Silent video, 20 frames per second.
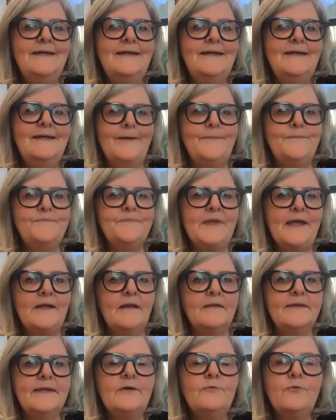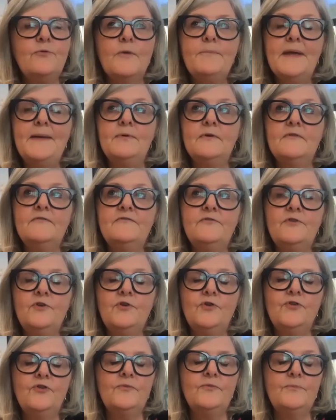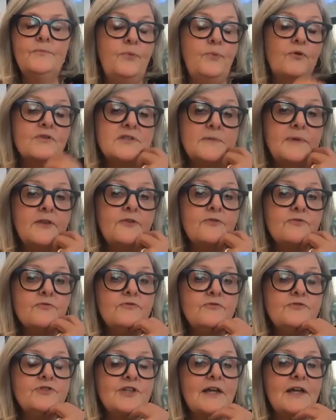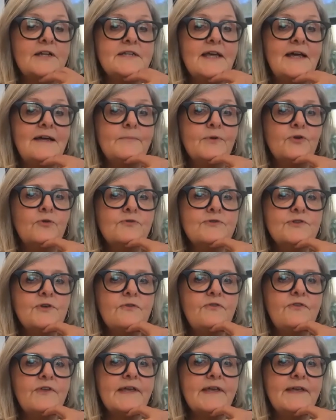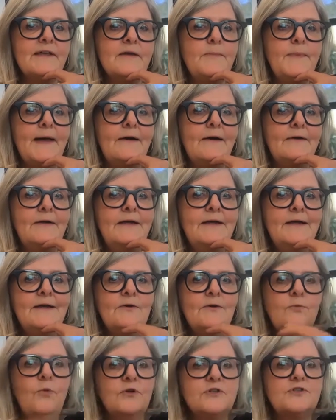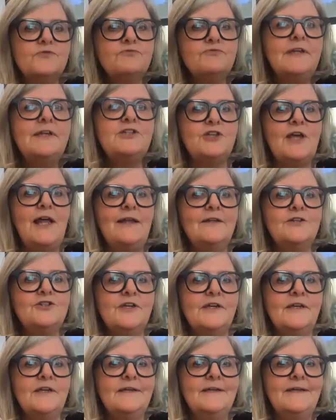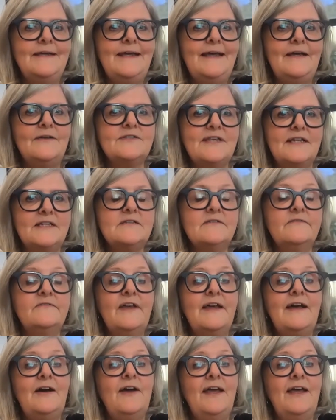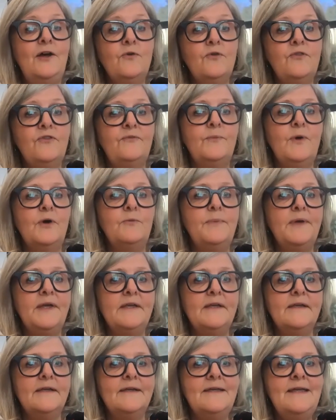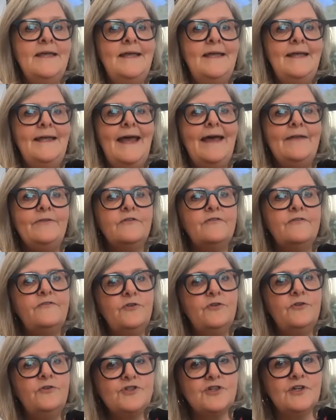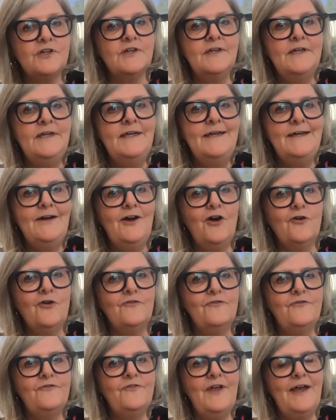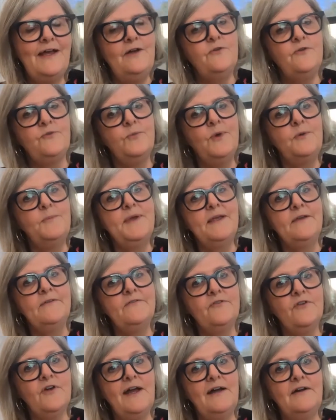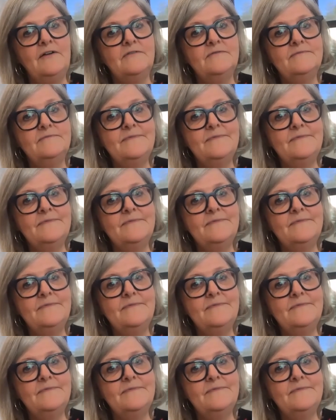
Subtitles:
And I think what people have learned, possibly through shutdown, but also thinking about what's really challenging our sense of our health and well-being and the future of our health and well-being for our